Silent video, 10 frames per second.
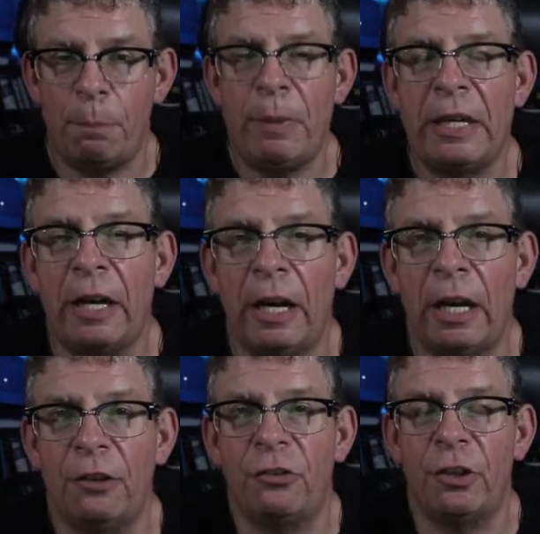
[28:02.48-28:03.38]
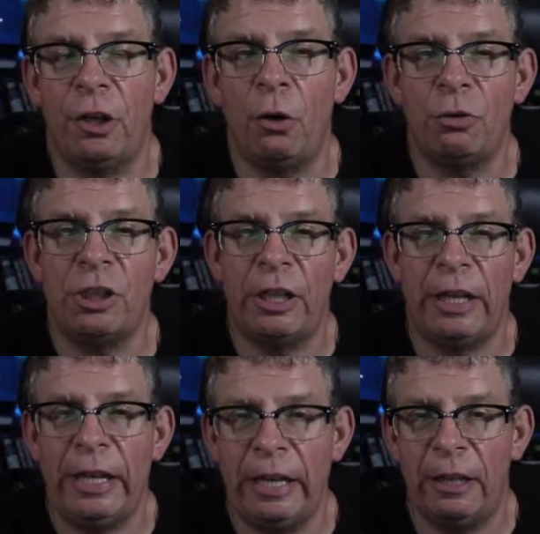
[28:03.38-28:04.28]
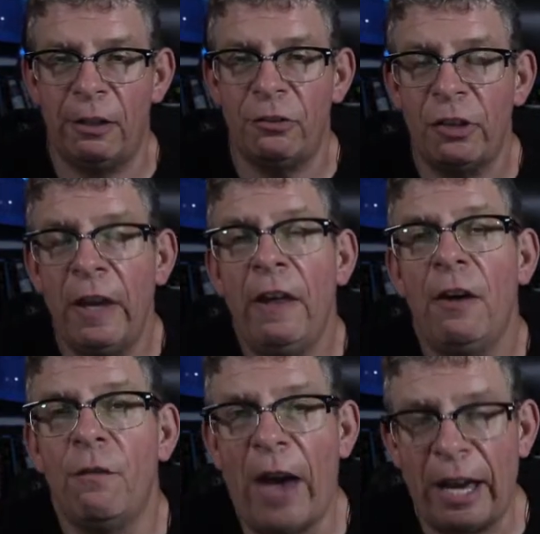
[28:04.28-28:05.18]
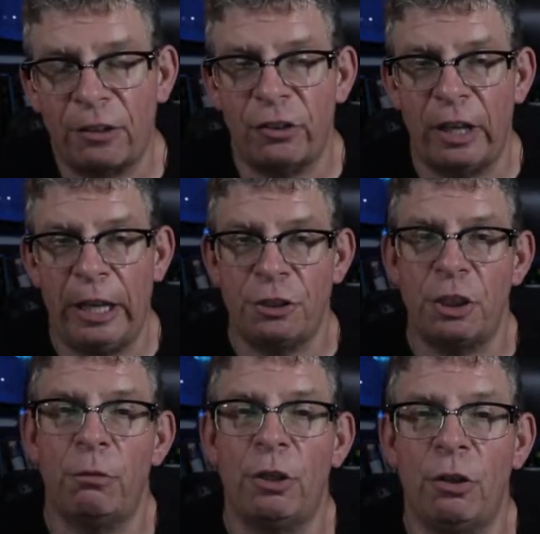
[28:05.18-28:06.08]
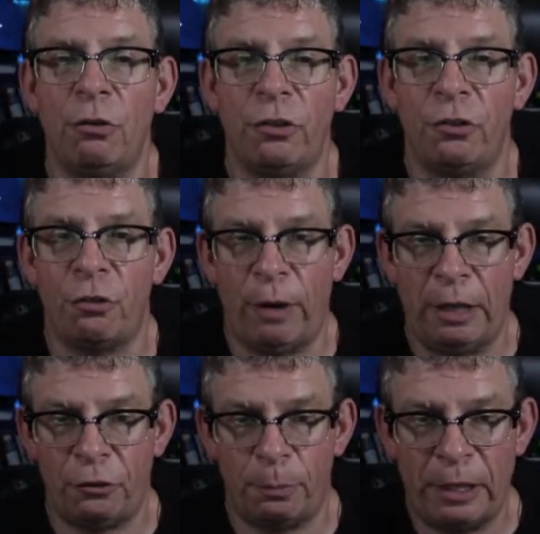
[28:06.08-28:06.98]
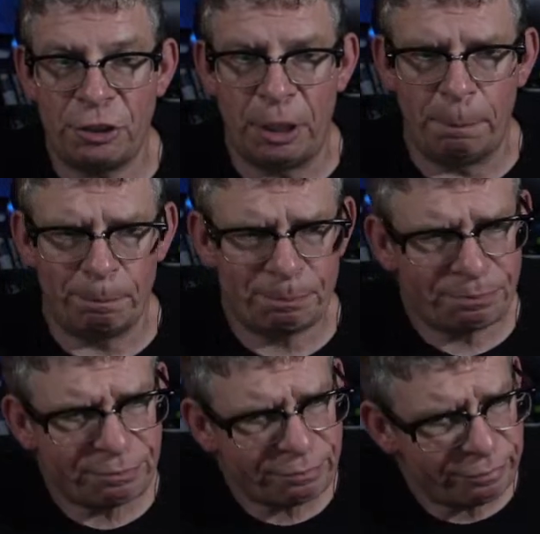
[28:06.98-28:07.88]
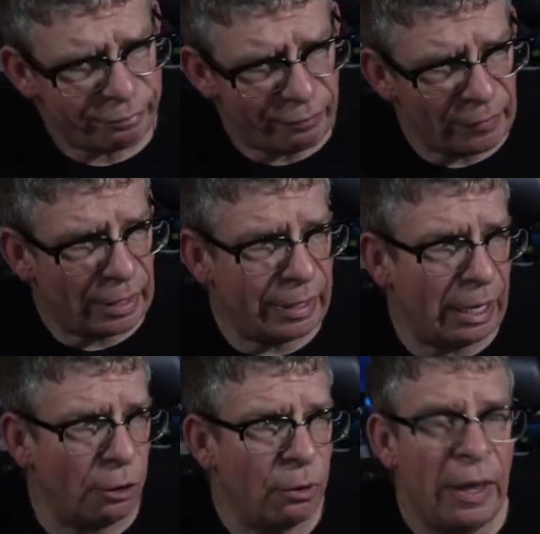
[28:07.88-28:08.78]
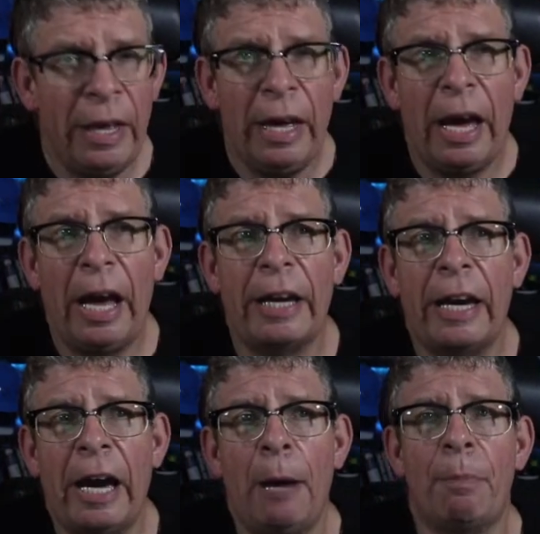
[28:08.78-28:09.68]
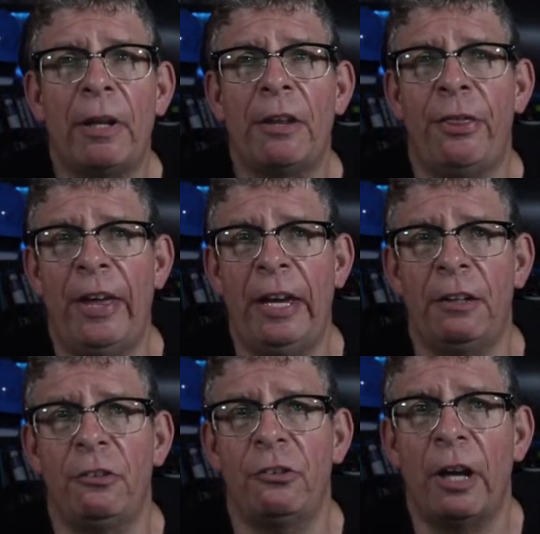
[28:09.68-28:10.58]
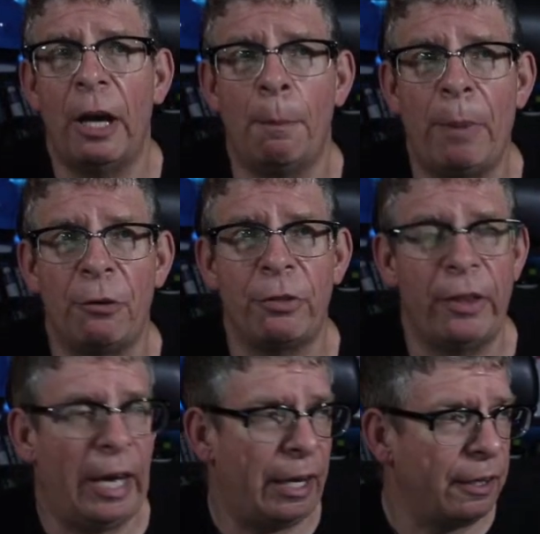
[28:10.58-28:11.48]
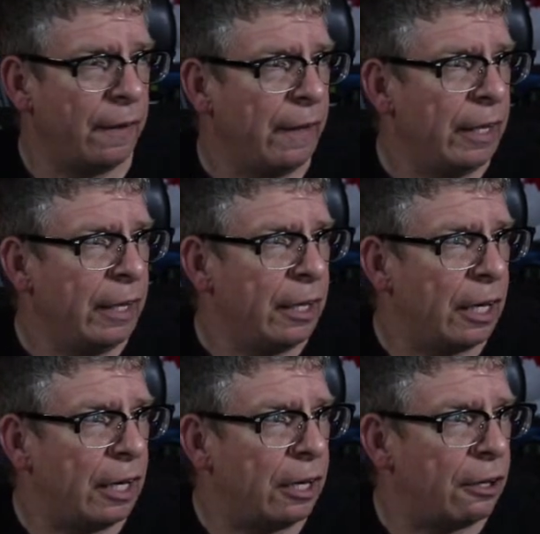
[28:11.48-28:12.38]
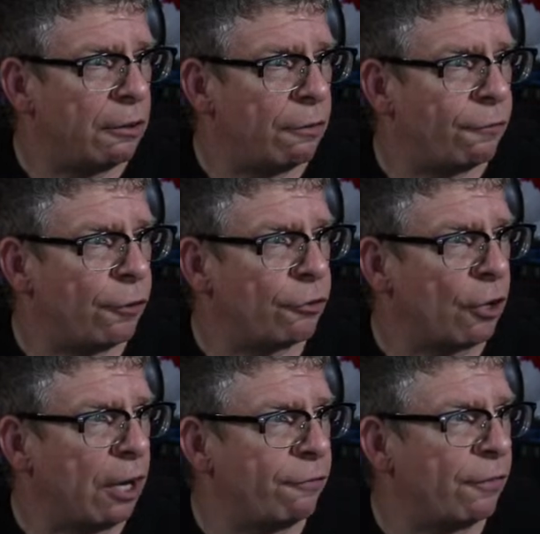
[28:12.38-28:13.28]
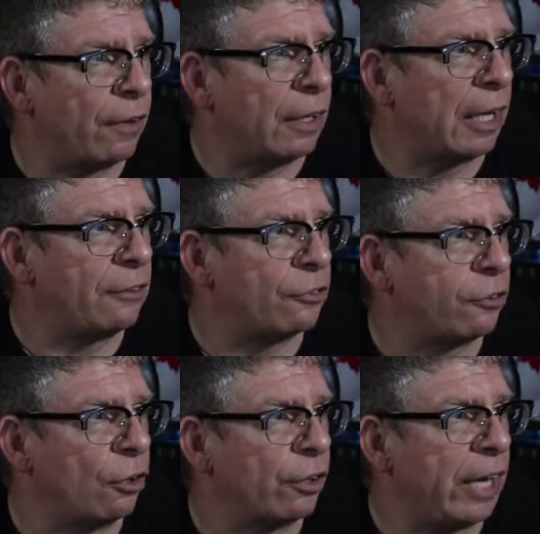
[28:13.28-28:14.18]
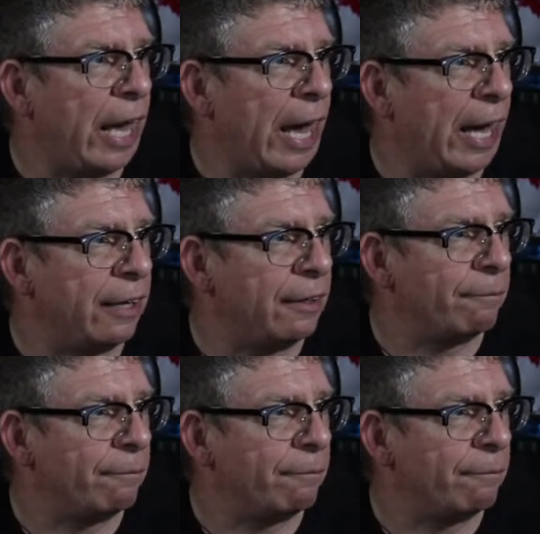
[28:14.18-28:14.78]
because the notion is vaccination reduces transmission. Now, a couple of things about that. First off, let's look at